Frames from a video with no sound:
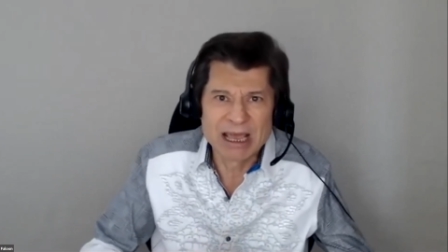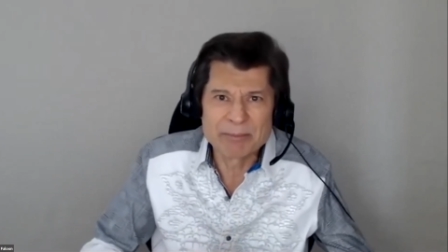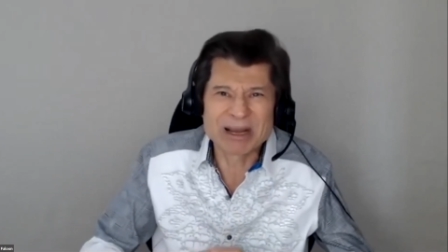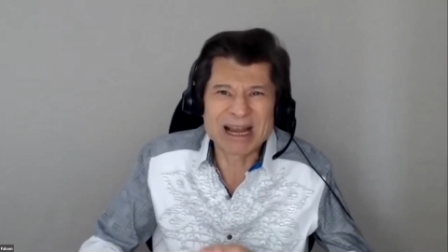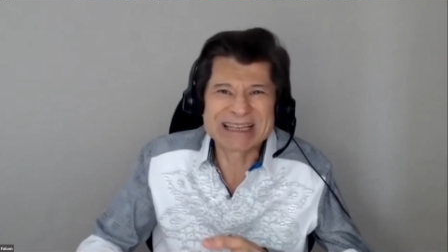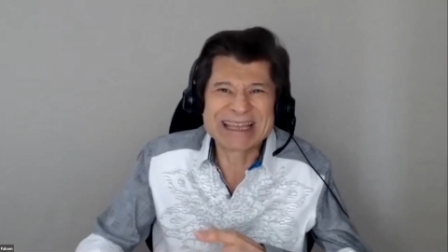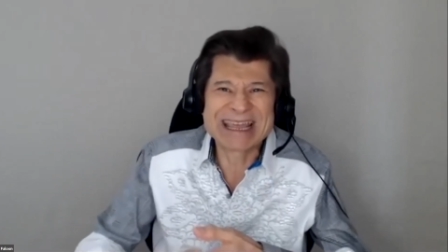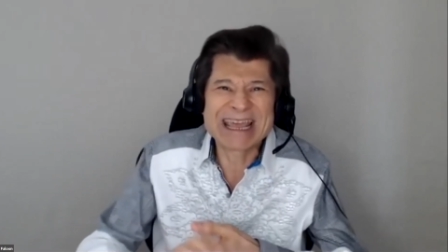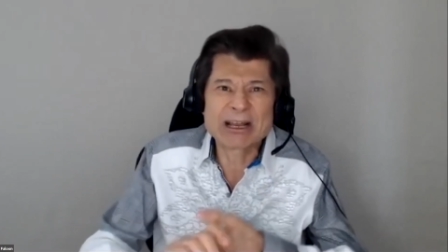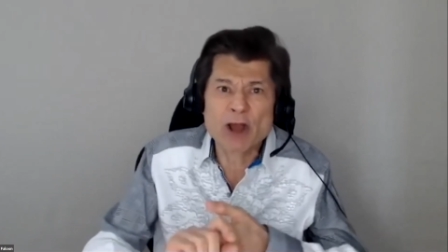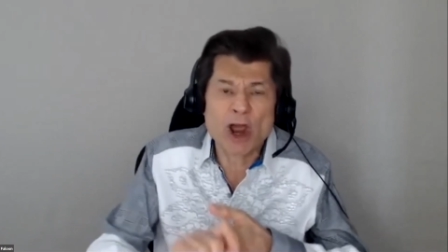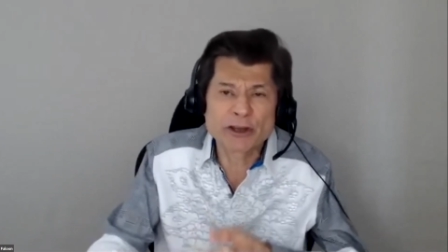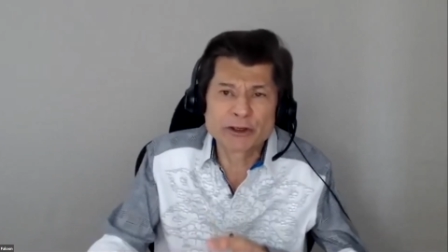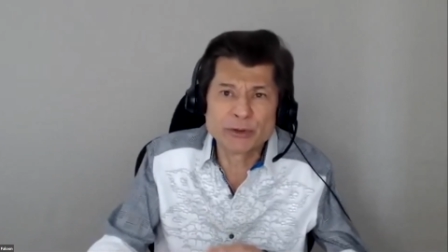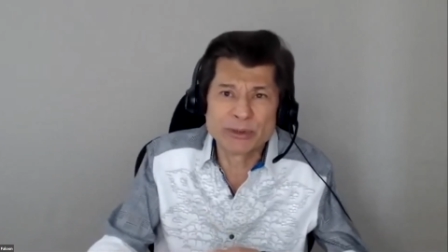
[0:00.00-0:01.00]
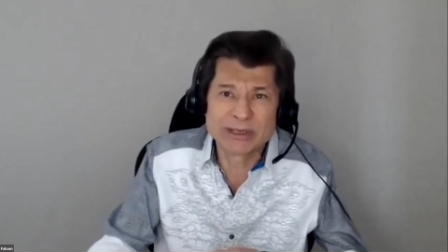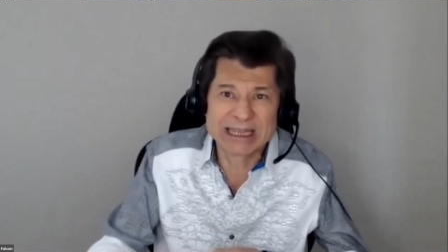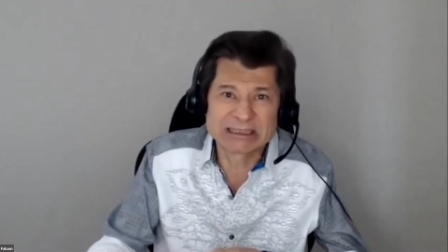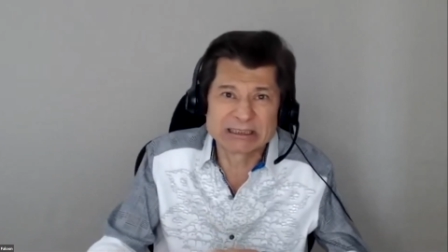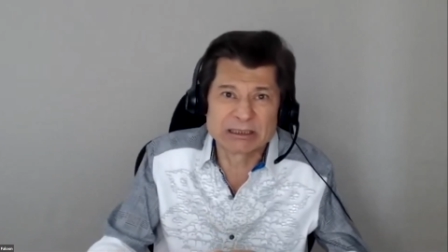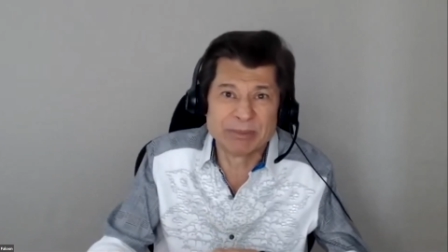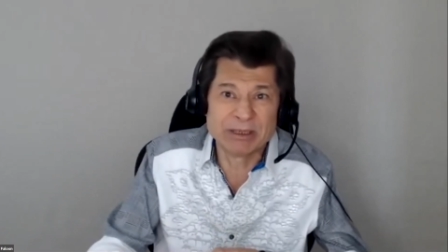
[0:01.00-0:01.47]
But I can't argue
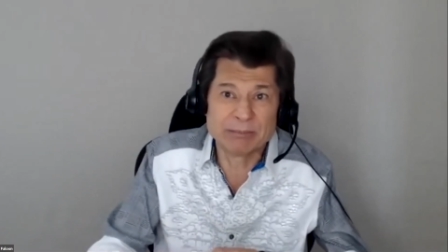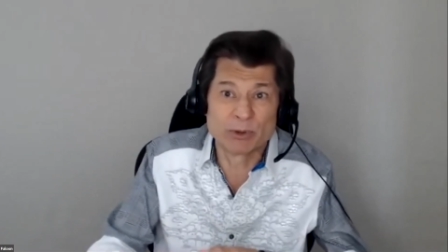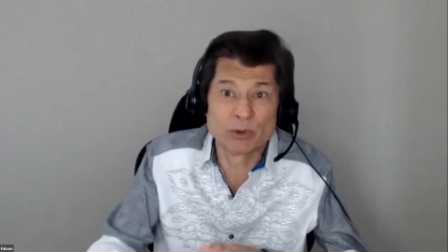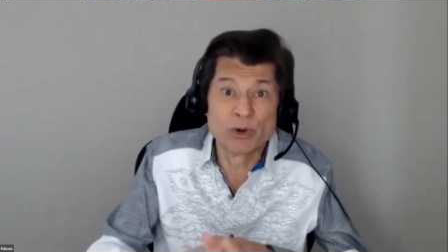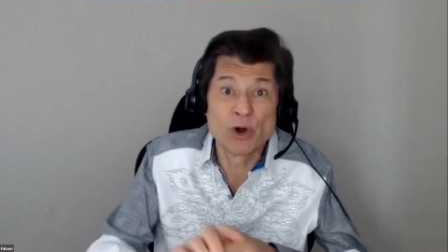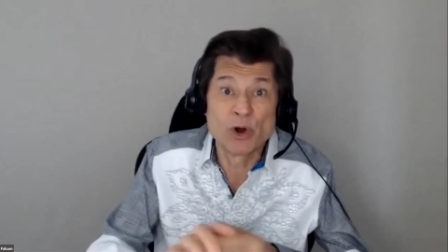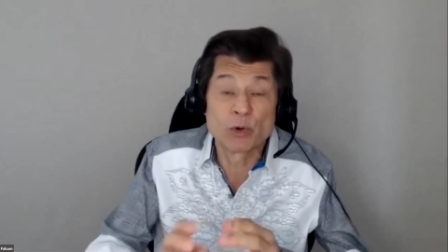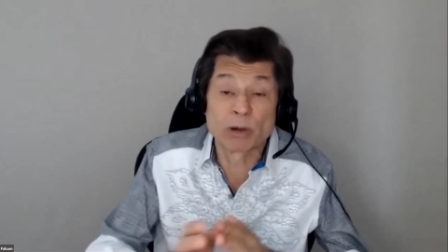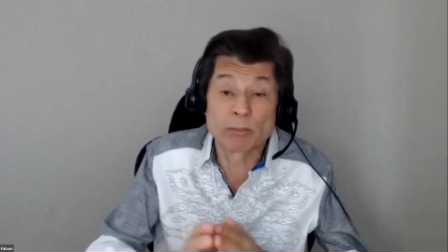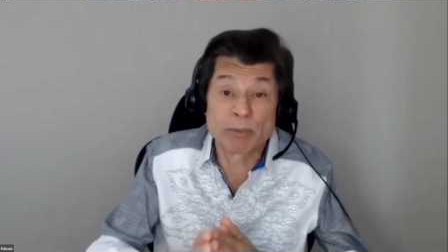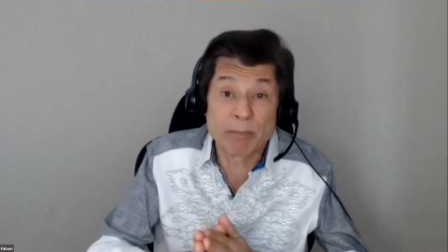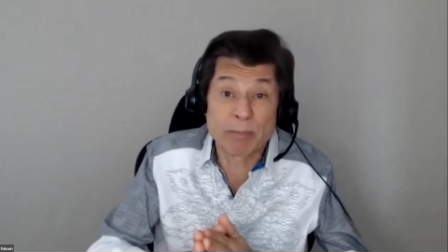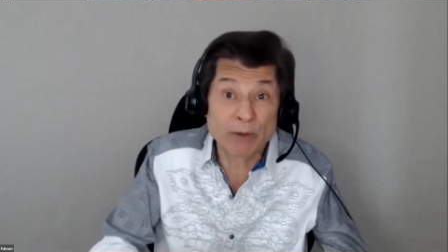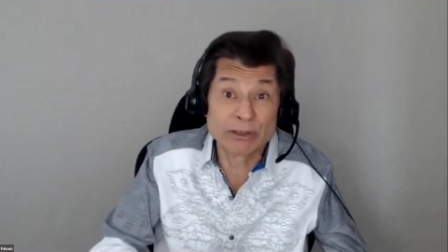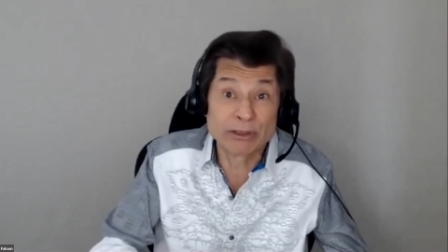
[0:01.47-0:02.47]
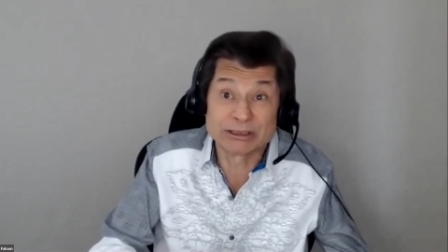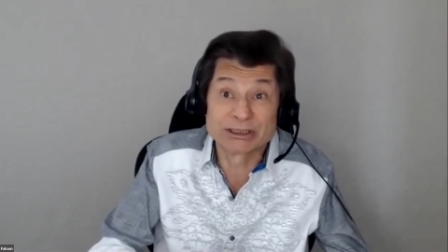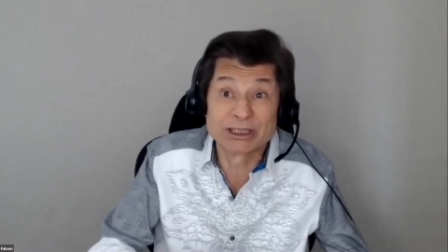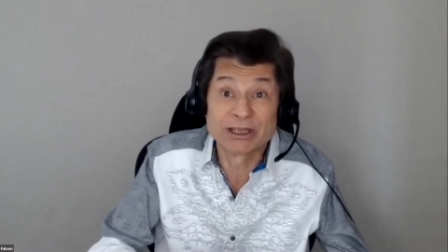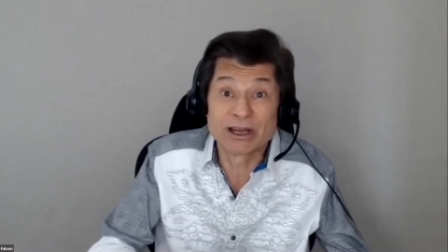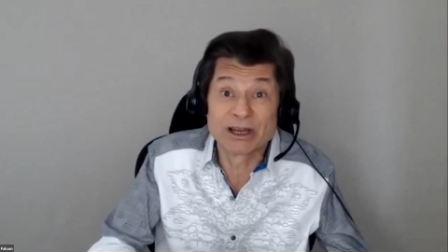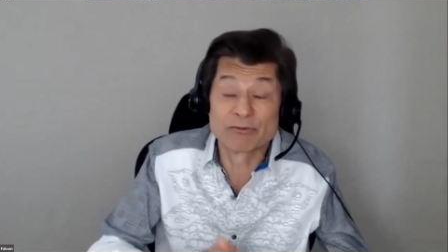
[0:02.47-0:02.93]
against the people who are proponents
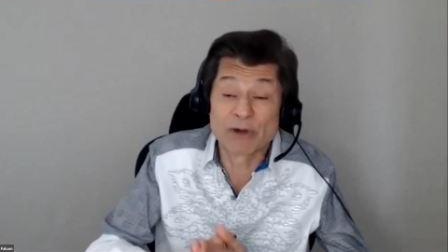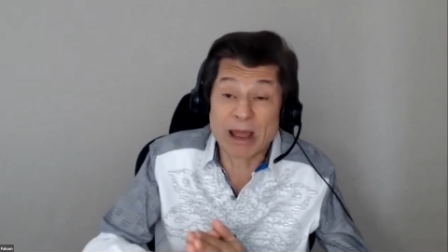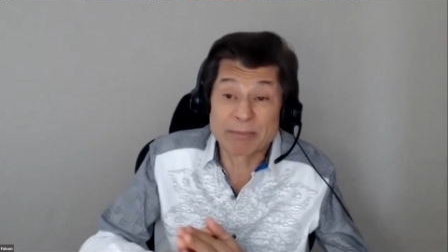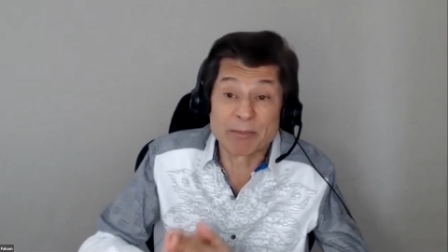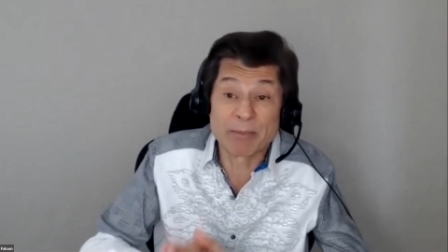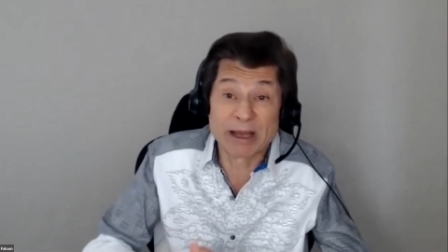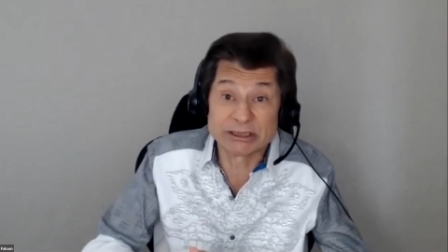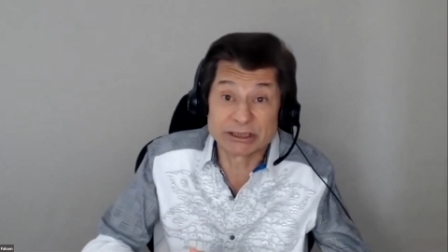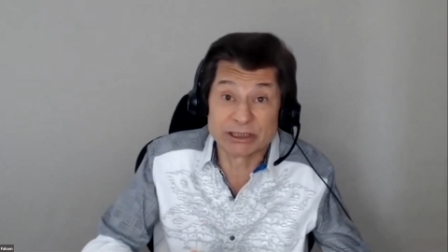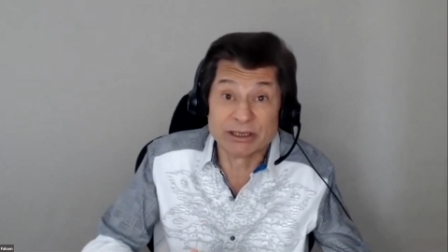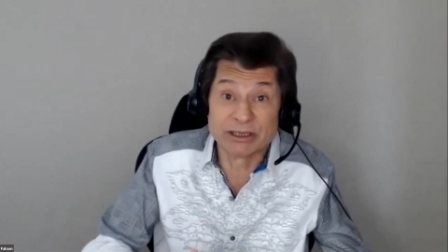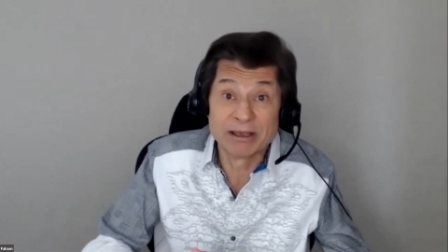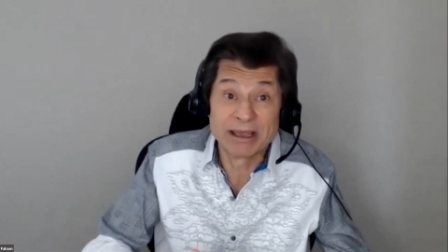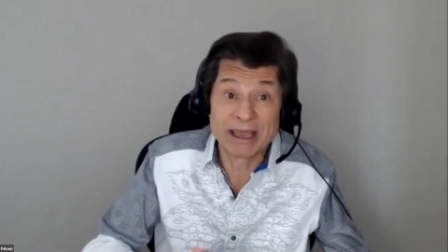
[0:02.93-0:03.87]
of rapamycin